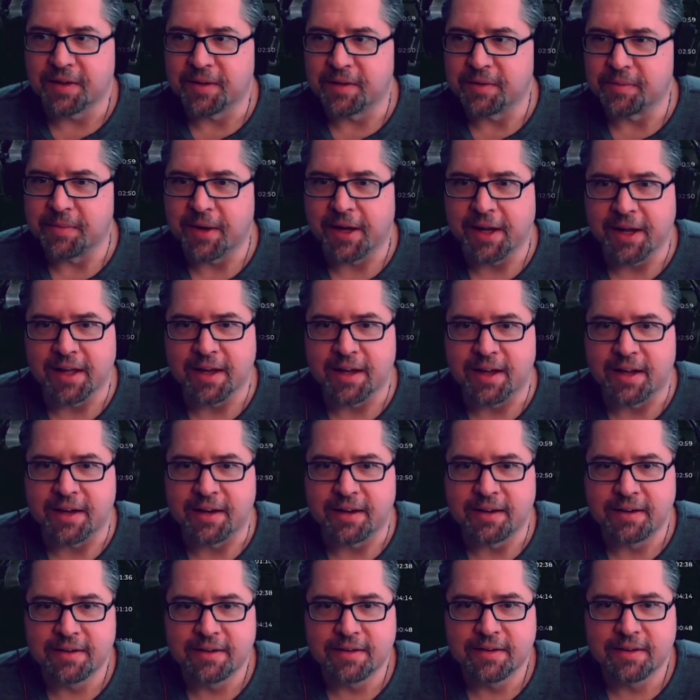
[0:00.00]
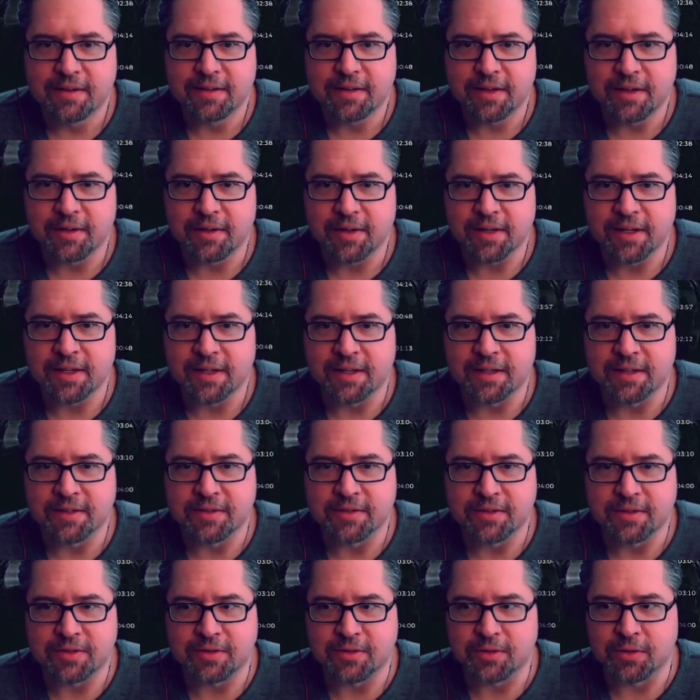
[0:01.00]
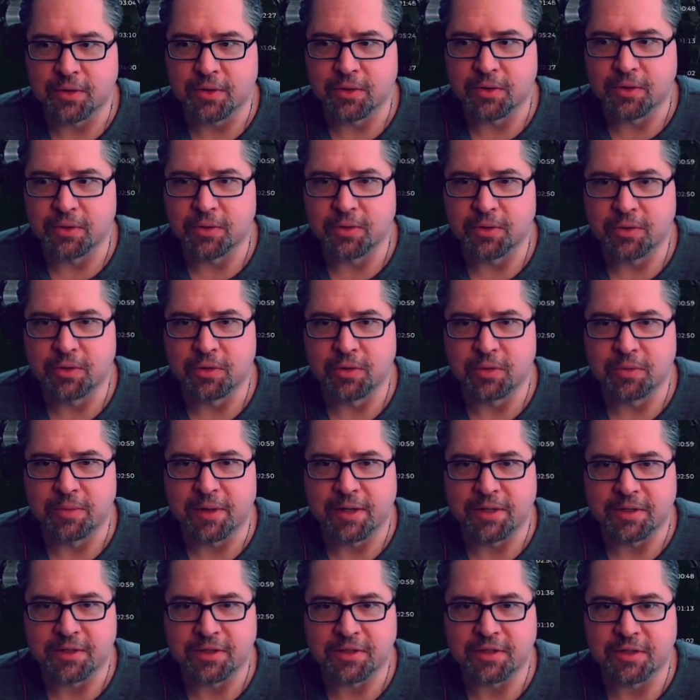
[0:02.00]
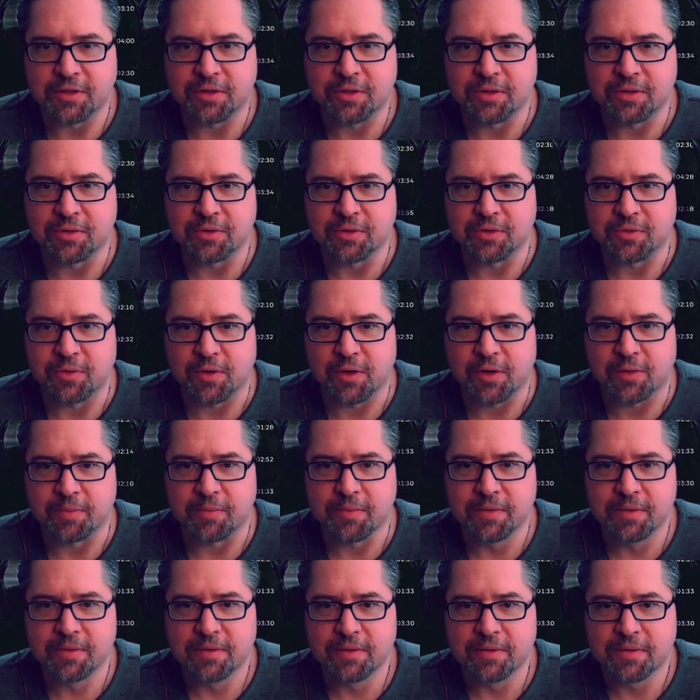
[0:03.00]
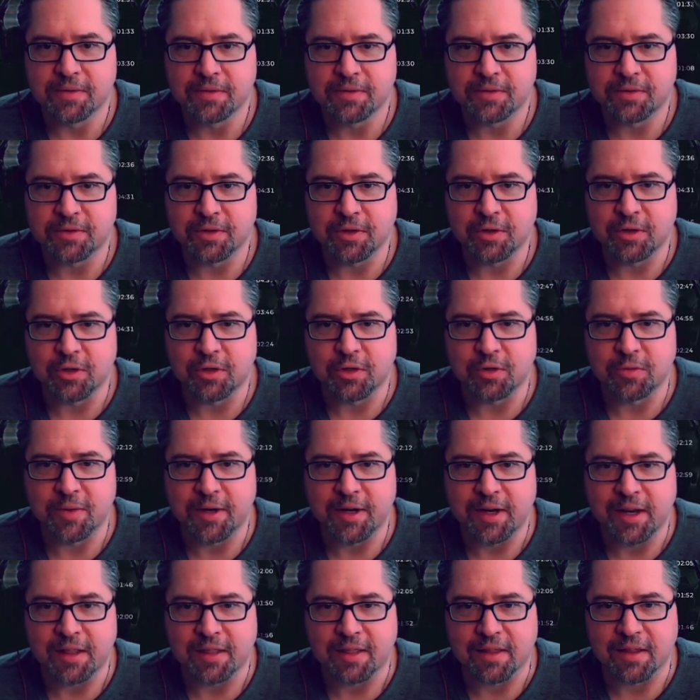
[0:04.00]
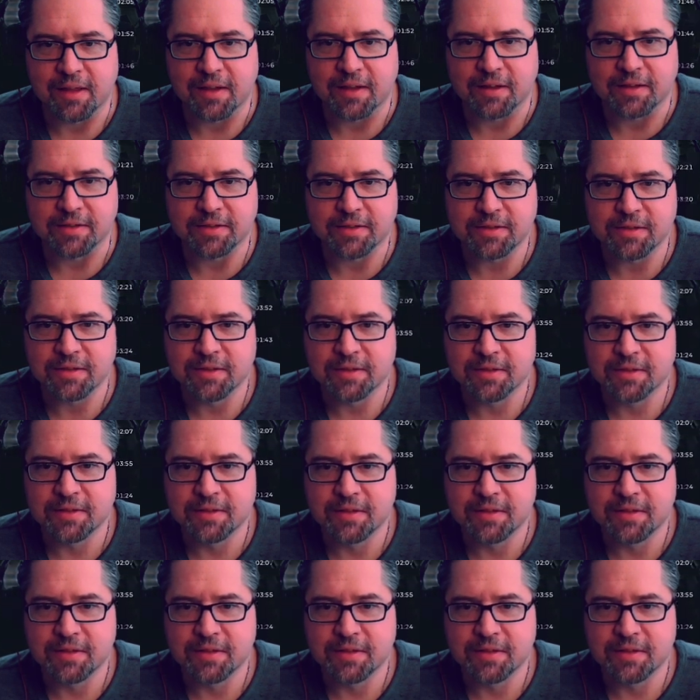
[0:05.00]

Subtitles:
my God, there is so much to choose from. So many things.